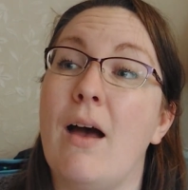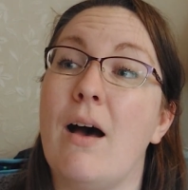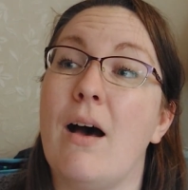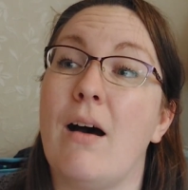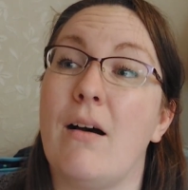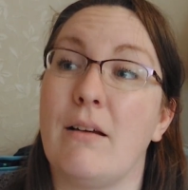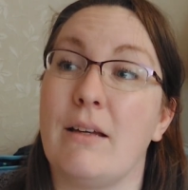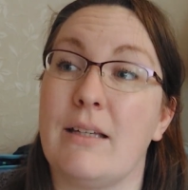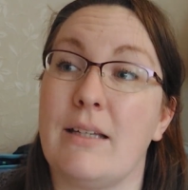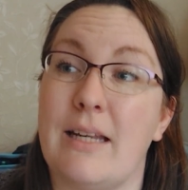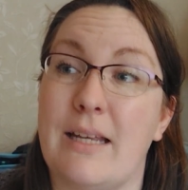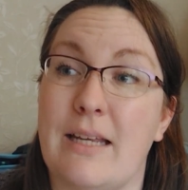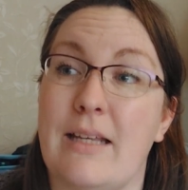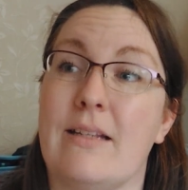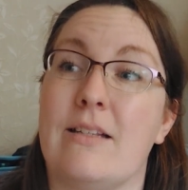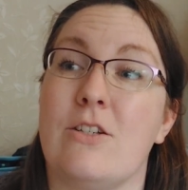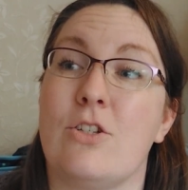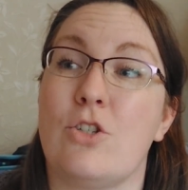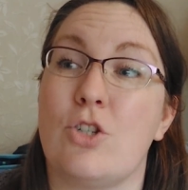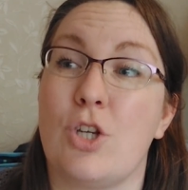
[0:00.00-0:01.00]
I
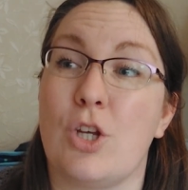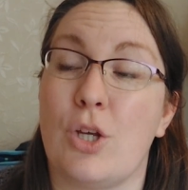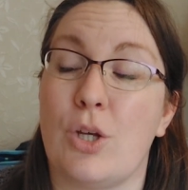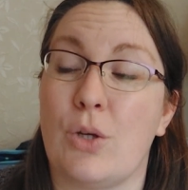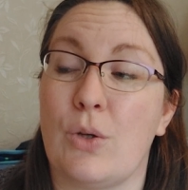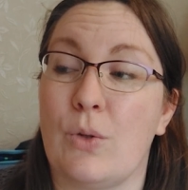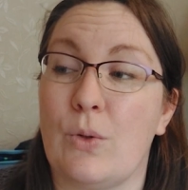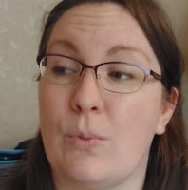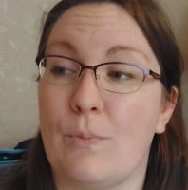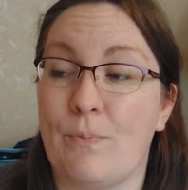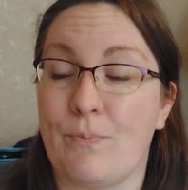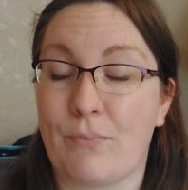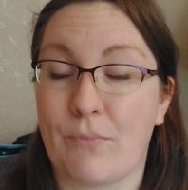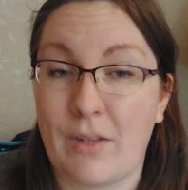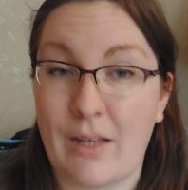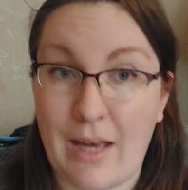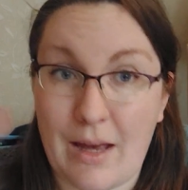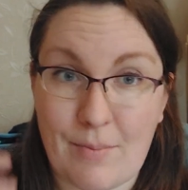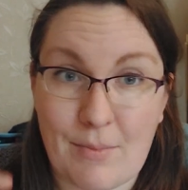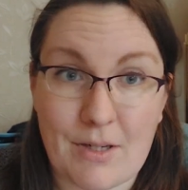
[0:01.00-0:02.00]
need to
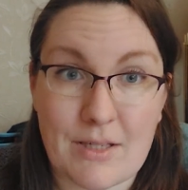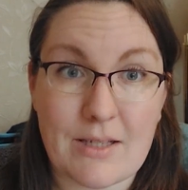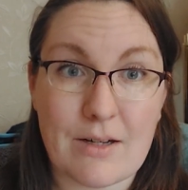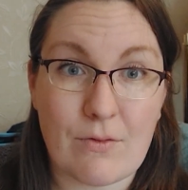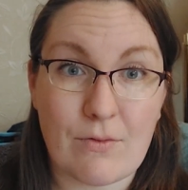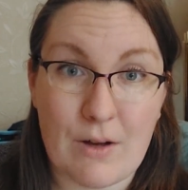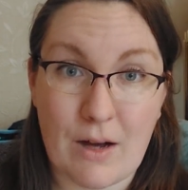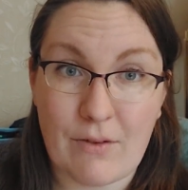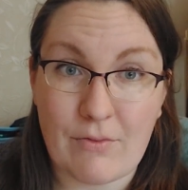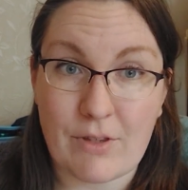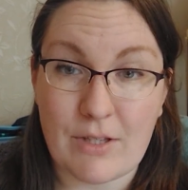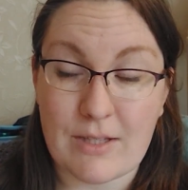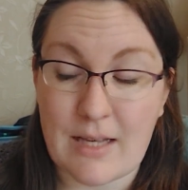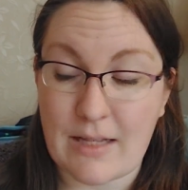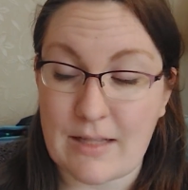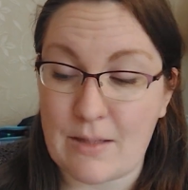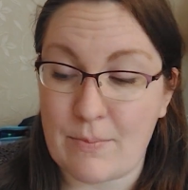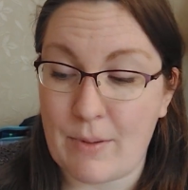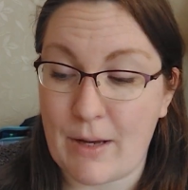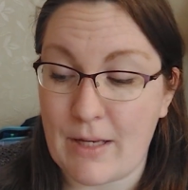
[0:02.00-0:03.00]
get myself out of this
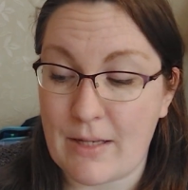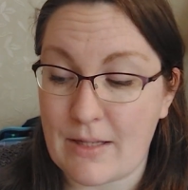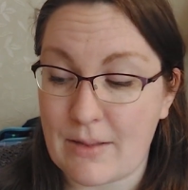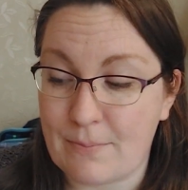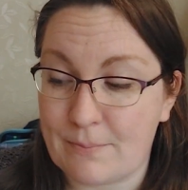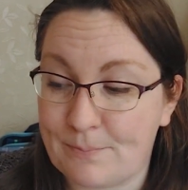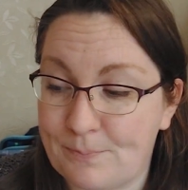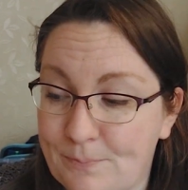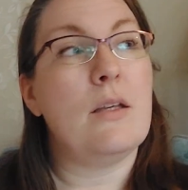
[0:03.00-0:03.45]
headspace.